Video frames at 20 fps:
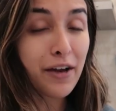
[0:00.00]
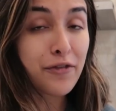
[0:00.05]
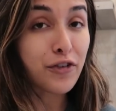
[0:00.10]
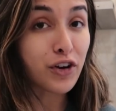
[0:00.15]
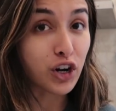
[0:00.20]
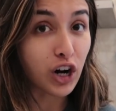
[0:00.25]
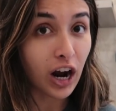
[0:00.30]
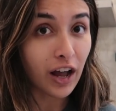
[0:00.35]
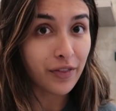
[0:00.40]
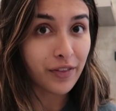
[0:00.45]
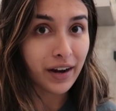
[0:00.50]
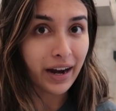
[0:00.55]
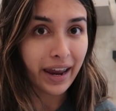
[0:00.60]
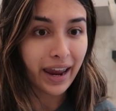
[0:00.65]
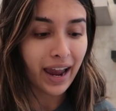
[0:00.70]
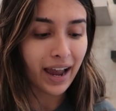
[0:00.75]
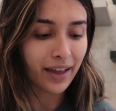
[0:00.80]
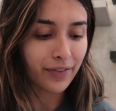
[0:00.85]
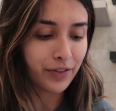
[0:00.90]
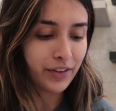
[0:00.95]
I forgot that I
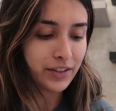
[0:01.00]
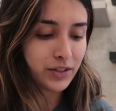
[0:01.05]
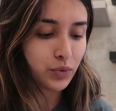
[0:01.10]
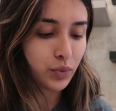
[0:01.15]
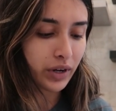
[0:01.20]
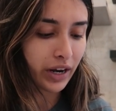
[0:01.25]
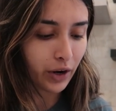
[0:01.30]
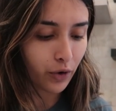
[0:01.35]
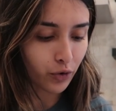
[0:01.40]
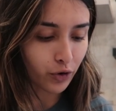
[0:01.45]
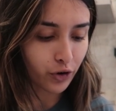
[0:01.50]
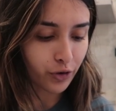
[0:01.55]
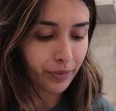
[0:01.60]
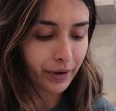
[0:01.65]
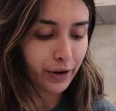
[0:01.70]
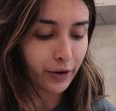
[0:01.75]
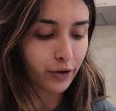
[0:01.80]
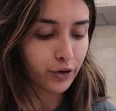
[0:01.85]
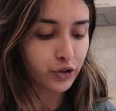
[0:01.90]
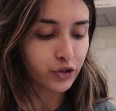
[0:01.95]
had this when I ordered
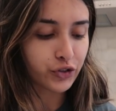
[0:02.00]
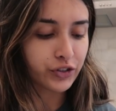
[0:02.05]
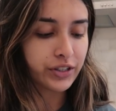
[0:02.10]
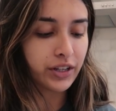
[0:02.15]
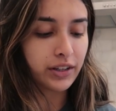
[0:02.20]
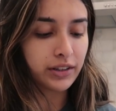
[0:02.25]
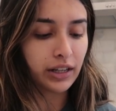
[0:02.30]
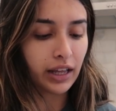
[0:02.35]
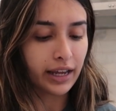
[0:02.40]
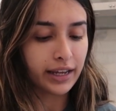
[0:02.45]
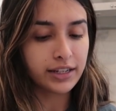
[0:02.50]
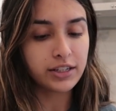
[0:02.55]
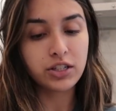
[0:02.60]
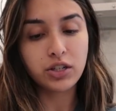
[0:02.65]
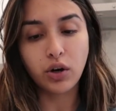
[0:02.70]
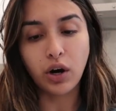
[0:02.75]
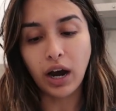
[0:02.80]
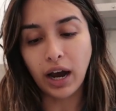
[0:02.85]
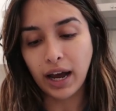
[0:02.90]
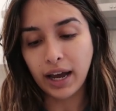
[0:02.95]
my groceries online,
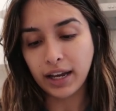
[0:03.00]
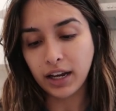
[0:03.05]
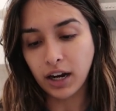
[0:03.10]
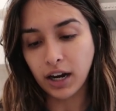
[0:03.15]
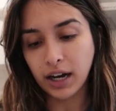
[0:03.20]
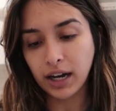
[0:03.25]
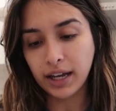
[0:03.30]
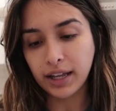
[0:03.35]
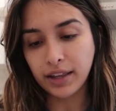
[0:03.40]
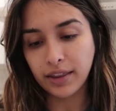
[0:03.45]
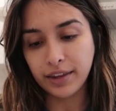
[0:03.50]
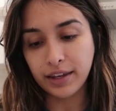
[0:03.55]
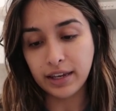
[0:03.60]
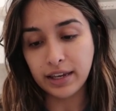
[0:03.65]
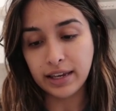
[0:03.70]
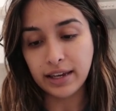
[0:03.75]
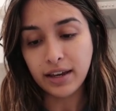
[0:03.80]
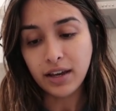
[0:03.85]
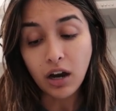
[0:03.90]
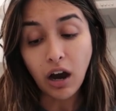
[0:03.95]
so I got
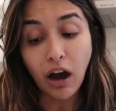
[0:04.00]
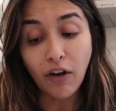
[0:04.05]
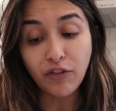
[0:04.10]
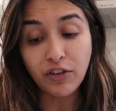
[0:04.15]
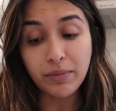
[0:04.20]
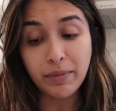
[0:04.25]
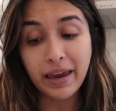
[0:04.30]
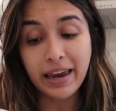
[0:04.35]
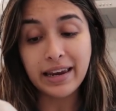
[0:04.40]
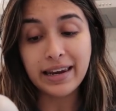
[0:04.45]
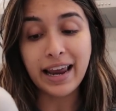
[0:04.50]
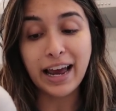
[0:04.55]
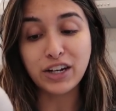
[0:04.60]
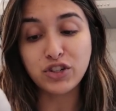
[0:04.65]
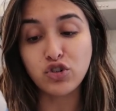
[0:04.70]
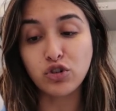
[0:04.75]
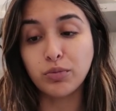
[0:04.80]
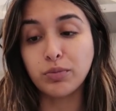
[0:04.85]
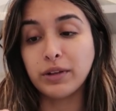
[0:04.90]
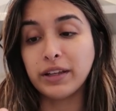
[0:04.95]
the Coffee Mate
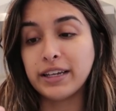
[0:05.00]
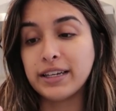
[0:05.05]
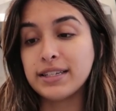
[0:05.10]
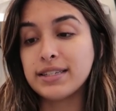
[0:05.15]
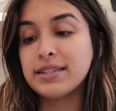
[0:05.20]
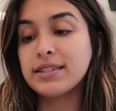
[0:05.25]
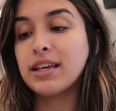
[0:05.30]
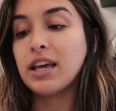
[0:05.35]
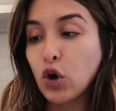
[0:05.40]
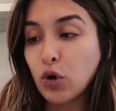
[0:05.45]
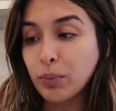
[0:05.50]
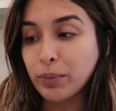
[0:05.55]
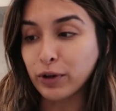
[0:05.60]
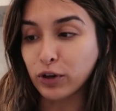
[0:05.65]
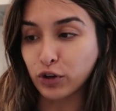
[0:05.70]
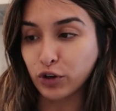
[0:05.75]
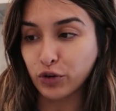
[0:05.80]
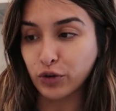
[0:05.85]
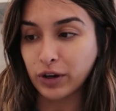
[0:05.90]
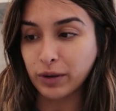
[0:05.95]
Natural Bliss Oat
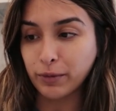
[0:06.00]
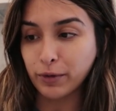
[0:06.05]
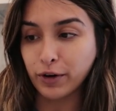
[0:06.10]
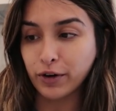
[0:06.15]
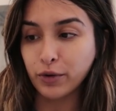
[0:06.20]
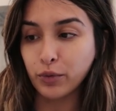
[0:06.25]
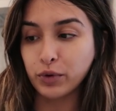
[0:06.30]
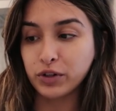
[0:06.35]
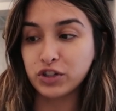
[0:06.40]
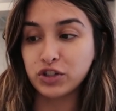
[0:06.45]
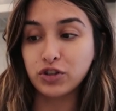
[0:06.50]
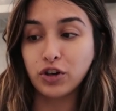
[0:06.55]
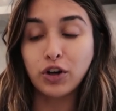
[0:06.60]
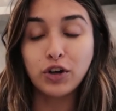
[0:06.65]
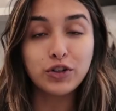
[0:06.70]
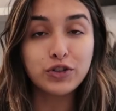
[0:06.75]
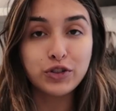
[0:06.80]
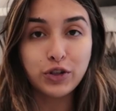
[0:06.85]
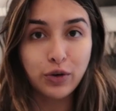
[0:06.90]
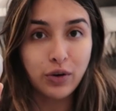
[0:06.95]
Milk Creamer, which is
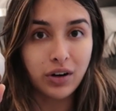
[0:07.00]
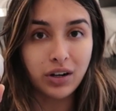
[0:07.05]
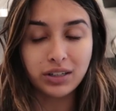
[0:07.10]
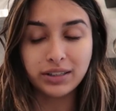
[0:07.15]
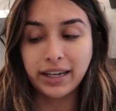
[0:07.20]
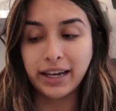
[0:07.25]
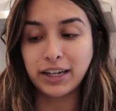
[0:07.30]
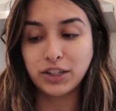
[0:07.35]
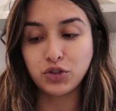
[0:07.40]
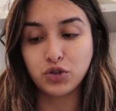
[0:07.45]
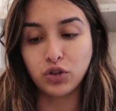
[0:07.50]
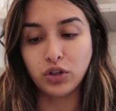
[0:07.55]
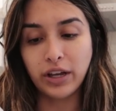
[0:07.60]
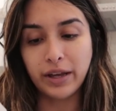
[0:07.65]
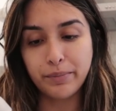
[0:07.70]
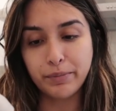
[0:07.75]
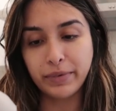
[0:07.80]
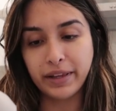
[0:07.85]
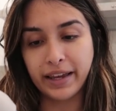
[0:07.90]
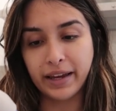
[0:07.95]
also all natural
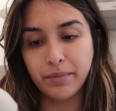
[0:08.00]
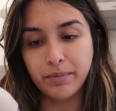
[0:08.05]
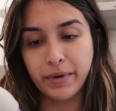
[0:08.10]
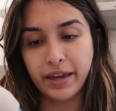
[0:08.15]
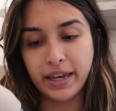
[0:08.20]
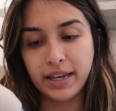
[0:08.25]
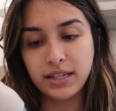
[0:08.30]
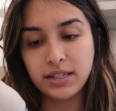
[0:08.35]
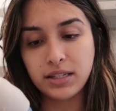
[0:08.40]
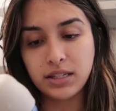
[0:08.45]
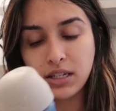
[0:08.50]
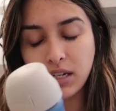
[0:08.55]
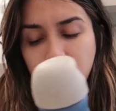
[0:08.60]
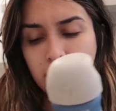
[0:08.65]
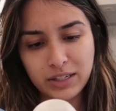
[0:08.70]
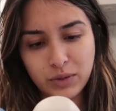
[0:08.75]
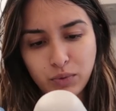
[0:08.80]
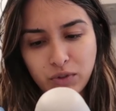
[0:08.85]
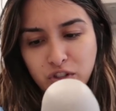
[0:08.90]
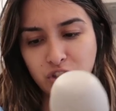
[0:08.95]
and plant-based.
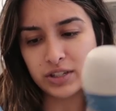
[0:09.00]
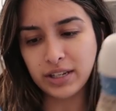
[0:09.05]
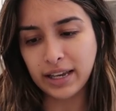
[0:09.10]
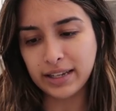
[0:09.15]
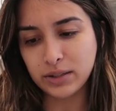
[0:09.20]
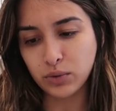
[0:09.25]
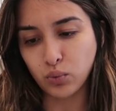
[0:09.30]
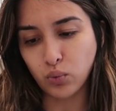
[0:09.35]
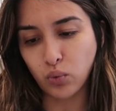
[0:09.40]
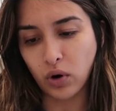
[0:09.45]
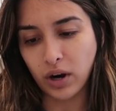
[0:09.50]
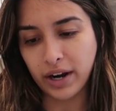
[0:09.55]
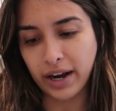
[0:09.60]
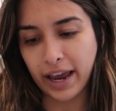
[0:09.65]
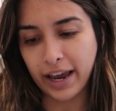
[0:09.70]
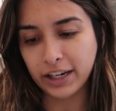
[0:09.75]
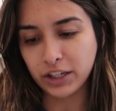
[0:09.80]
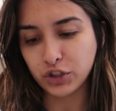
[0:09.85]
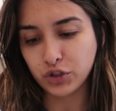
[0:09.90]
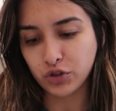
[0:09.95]
This one just has one
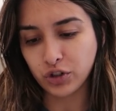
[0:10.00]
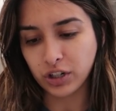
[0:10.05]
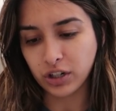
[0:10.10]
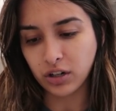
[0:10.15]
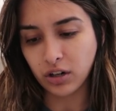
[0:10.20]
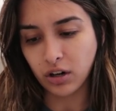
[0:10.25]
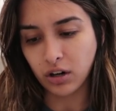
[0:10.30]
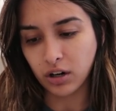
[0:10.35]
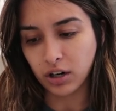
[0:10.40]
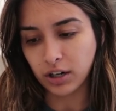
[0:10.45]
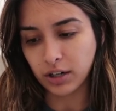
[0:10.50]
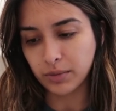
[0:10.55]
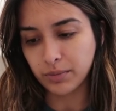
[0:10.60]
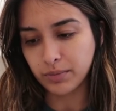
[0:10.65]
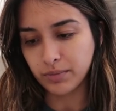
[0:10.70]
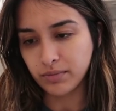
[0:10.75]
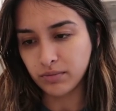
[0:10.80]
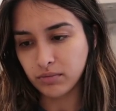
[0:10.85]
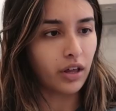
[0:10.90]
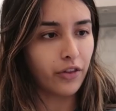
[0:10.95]
extra carb.
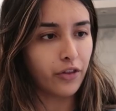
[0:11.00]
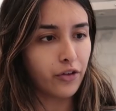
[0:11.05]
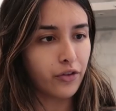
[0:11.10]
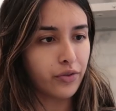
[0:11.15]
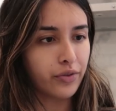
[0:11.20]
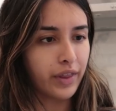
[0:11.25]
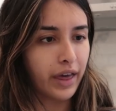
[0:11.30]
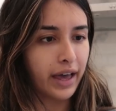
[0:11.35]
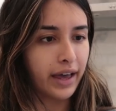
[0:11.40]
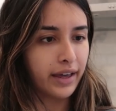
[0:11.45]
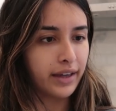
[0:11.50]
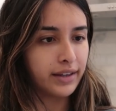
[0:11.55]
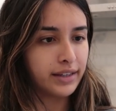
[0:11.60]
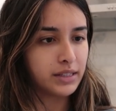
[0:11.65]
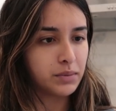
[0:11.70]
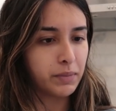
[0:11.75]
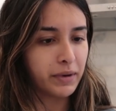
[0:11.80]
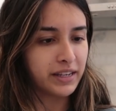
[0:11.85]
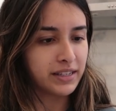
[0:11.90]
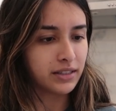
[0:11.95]
Other than that,
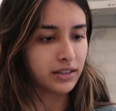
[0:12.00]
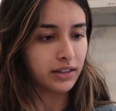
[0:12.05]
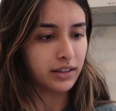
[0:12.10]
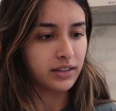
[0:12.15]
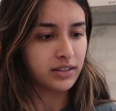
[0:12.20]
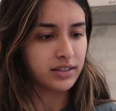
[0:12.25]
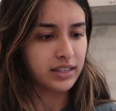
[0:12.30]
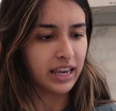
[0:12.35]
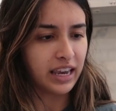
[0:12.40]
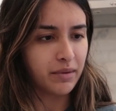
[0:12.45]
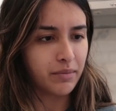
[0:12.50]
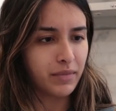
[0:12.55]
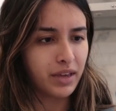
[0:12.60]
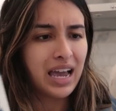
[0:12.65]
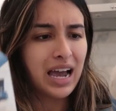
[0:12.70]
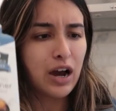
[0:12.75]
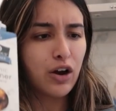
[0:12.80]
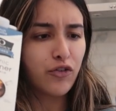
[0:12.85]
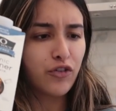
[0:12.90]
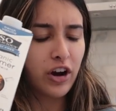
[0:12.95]
it's basically the same.
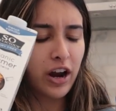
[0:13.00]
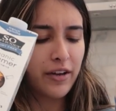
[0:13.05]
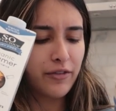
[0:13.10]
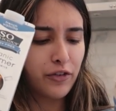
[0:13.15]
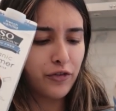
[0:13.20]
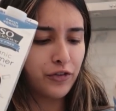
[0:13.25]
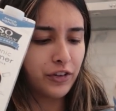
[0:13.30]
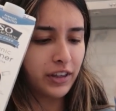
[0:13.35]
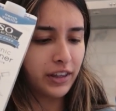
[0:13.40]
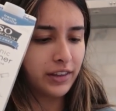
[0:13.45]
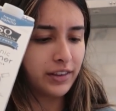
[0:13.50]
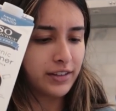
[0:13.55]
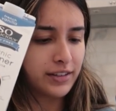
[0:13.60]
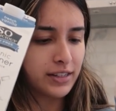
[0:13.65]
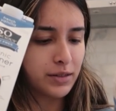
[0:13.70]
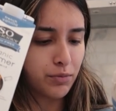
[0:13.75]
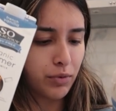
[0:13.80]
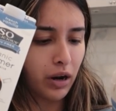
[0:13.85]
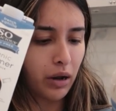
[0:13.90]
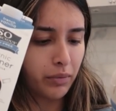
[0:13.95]
However, I have a feeling this
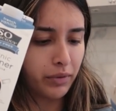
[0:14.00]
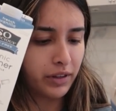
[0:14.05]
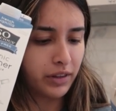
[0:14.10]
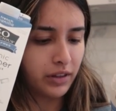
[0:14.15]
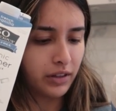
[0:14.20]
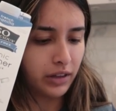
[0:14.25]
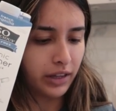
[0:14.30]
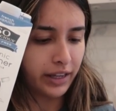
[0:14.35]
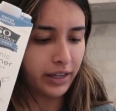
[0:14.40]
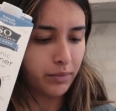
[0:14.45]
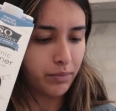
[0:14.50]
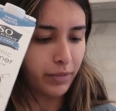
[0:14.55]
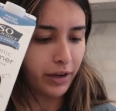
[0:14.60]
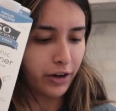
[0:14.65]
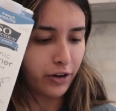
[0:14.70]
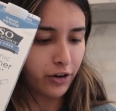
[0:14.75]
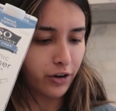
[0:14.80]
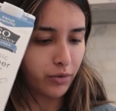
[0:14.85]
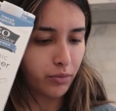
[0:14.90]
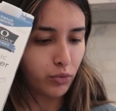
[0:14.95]
is probably the, like,
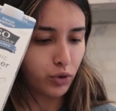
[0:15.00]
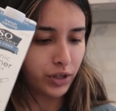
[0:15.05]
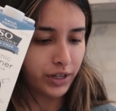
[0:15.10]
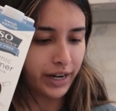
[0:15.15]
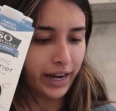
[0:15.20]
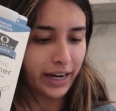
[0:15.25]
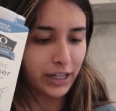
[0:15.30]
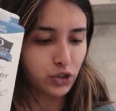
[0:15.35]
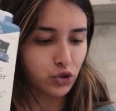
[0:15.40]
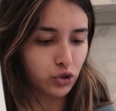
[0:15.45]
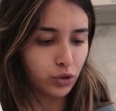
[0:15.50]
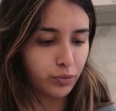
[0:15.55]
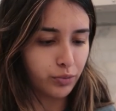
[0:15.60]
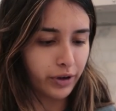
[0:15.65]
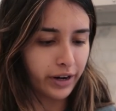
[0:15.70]
better, more natural